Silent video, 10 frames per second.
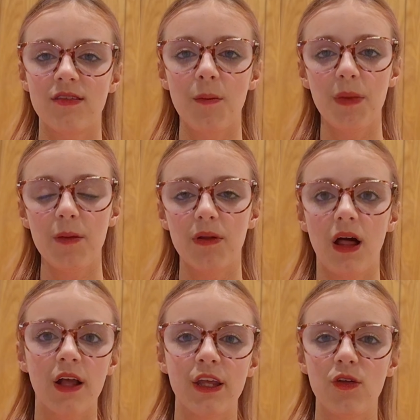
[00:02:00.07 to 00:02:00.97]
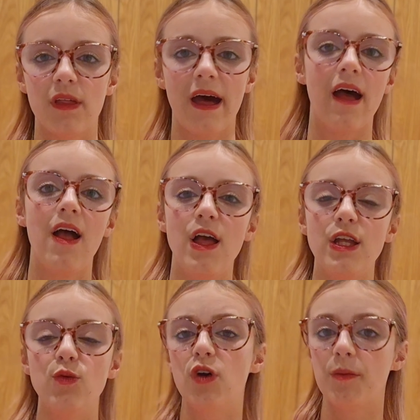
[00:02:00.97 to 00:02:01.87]
some people argue that
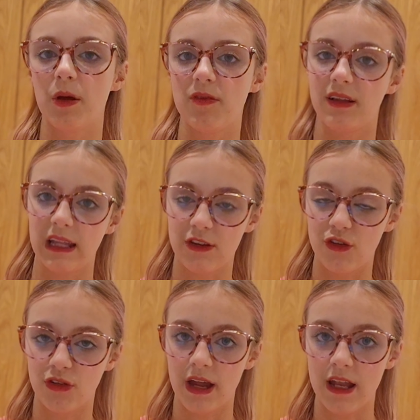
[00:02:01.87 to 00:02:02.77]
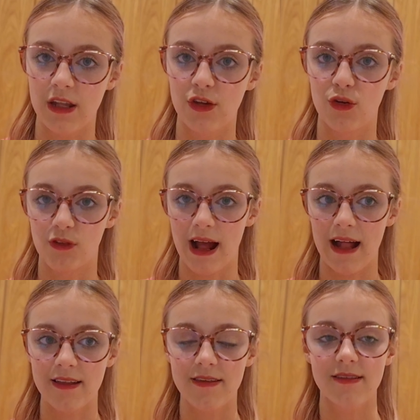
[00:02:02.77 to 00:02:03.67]
you won't be able to litter train your
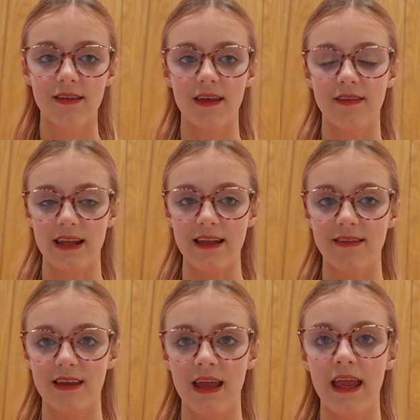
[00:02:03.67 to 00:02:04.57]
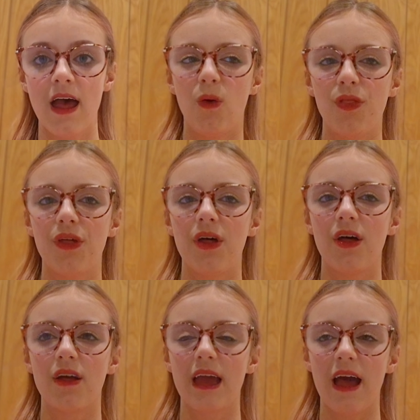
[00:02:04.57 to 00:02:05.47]
rats as easy, or
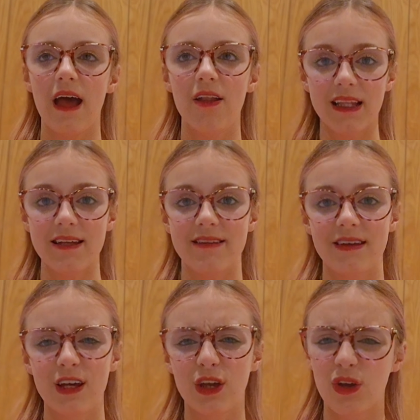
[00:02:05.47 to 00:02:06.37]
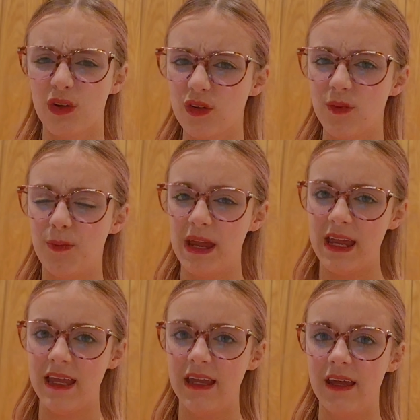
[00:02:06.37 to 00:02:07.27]
the cat litter could
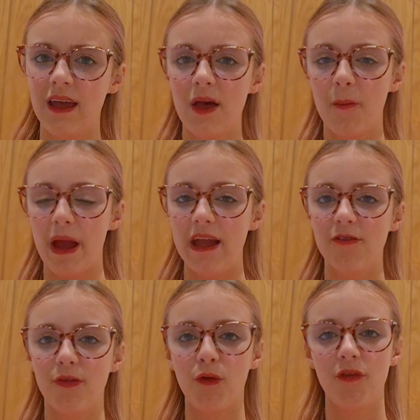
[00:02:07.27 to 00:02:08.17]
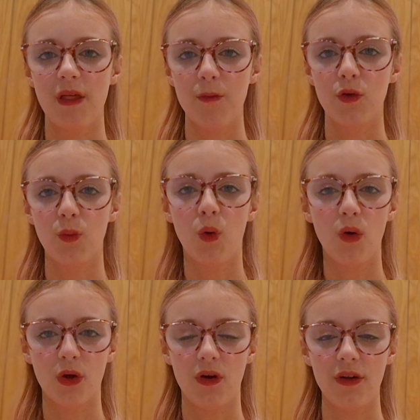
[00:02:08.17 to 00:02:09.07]
be painful for them to
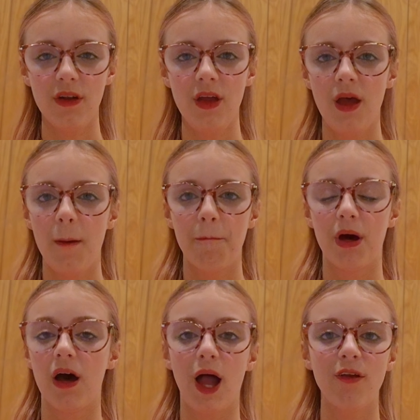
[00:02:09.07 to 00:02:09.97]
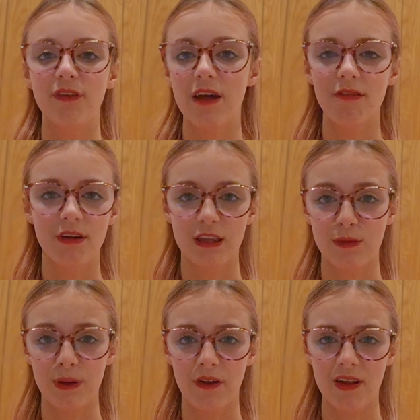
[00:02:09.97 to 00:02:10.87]
walk on, but I've never
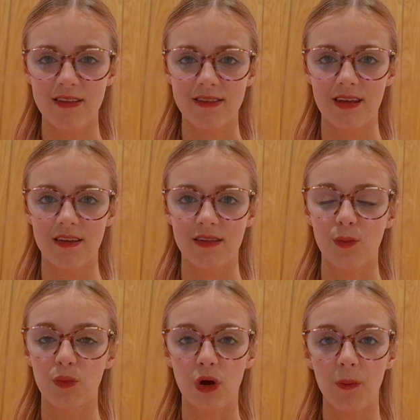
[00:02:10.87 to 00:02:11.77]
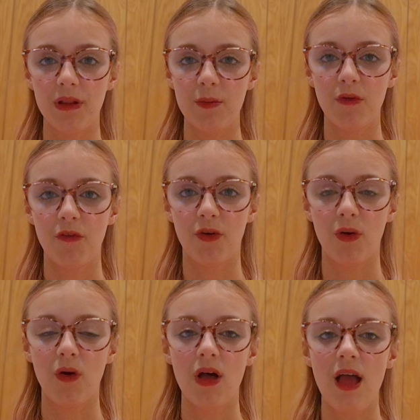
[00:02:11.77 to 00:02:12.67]
experienced this properly
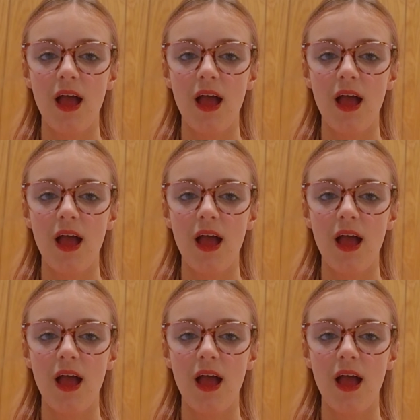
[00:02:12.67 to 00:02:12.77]
before.